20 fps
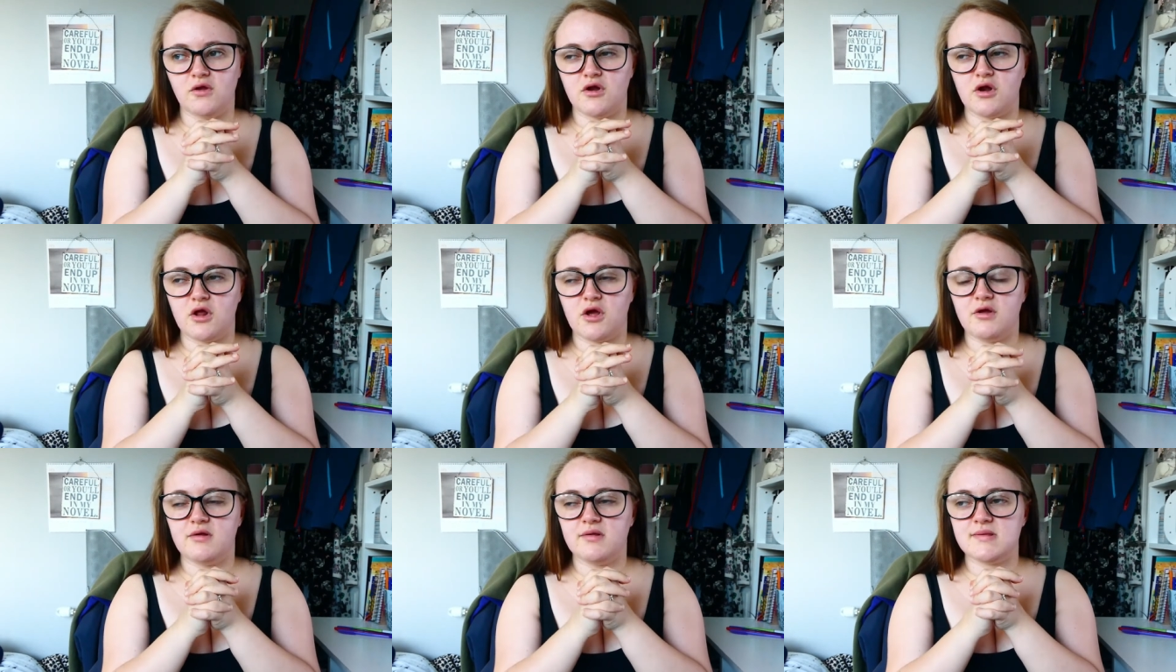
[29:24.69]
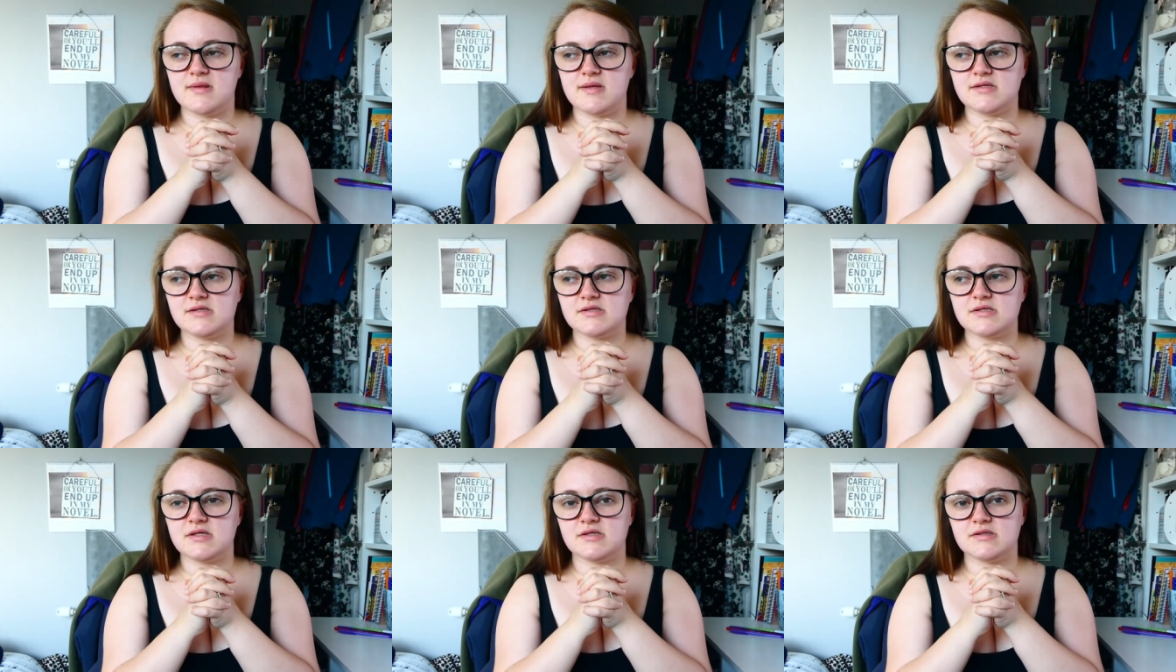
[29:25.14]
alone in
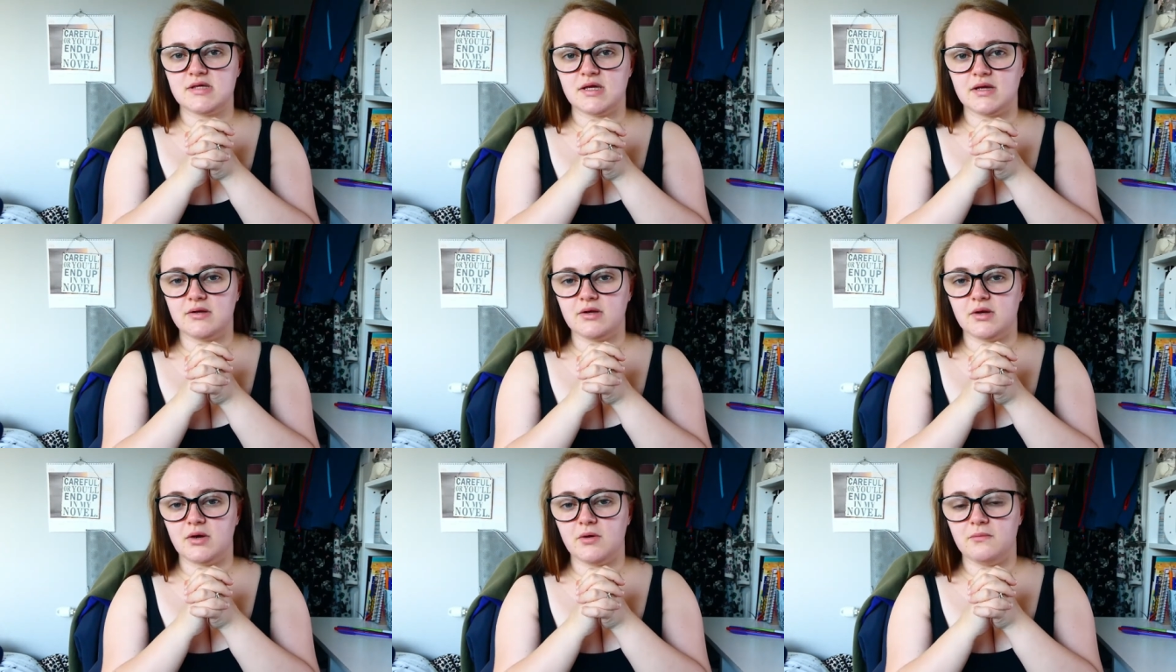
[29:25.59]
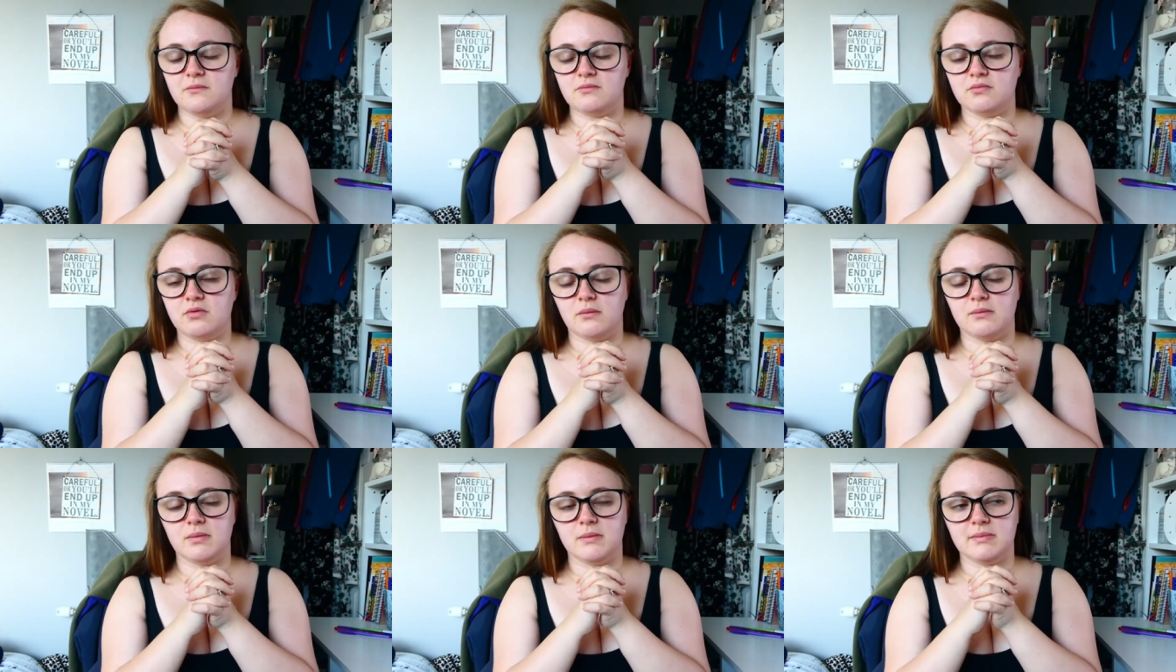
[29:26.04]
this because I know I'm
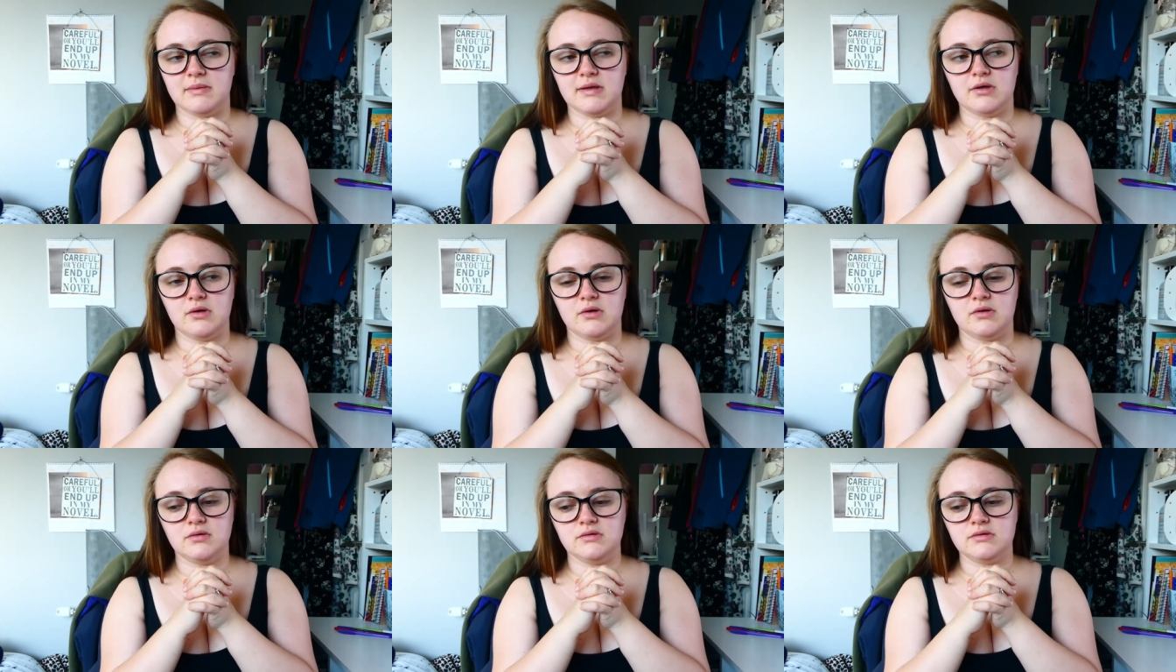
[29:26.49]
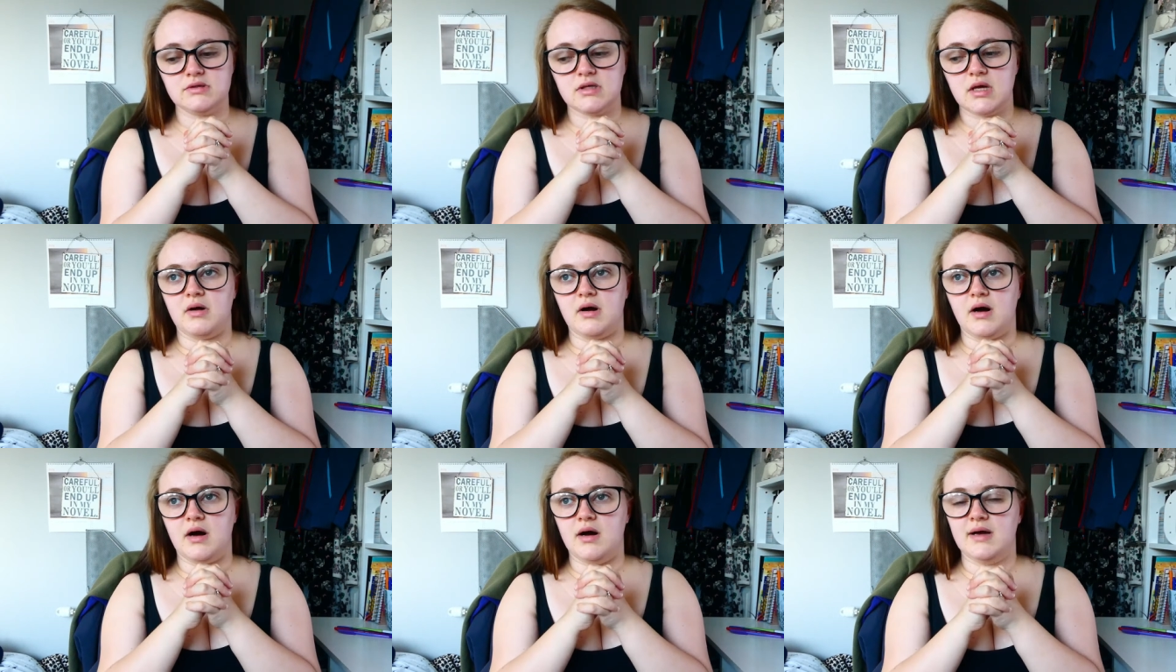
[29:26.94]
probably not
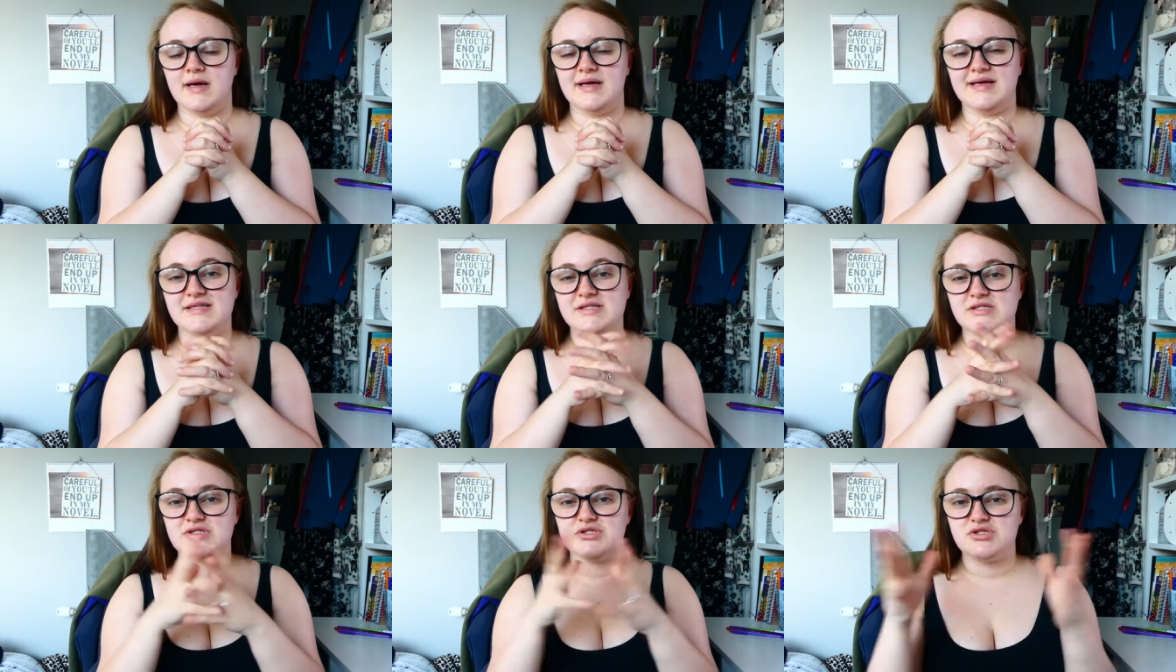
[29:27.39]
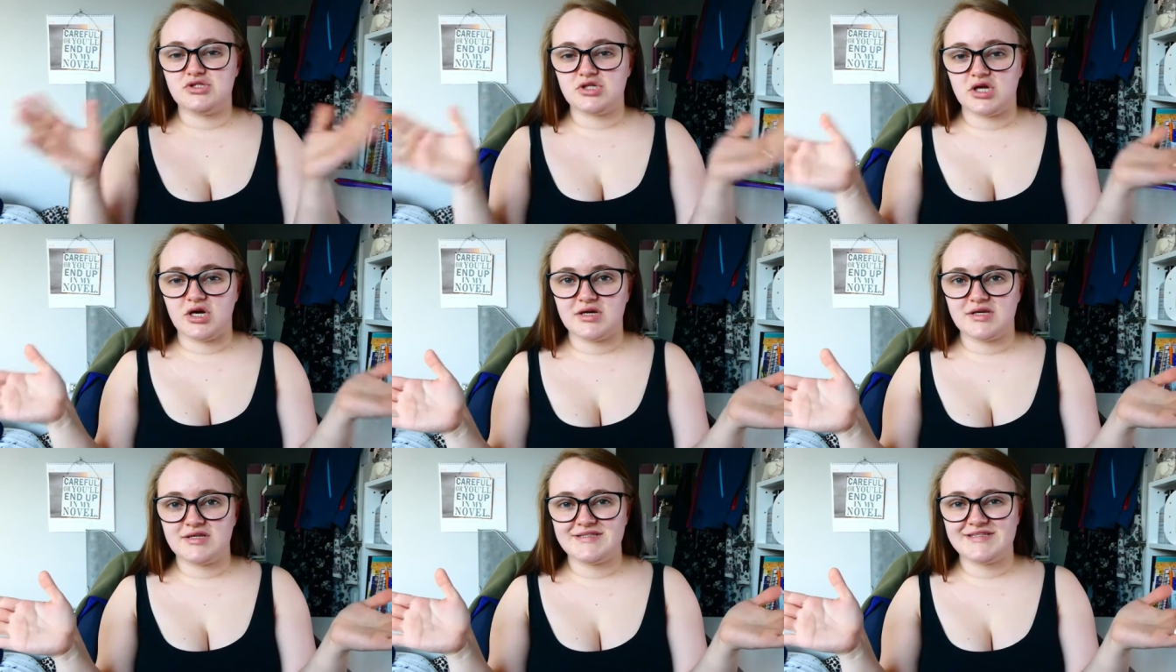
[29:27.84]
but it's
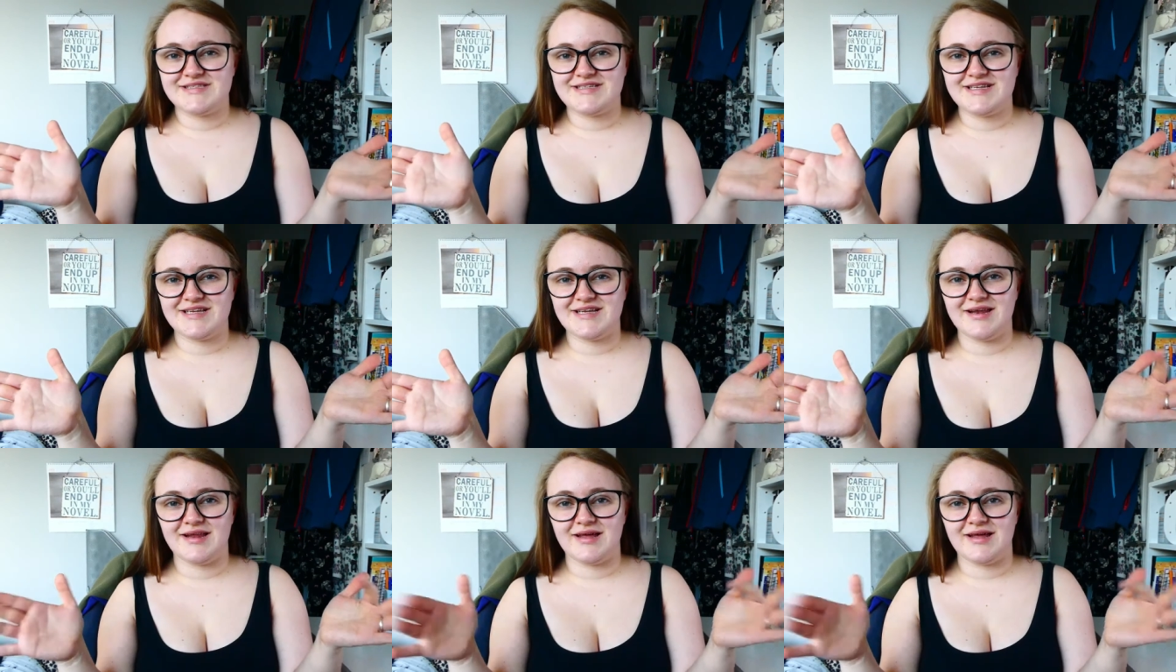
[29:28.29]
just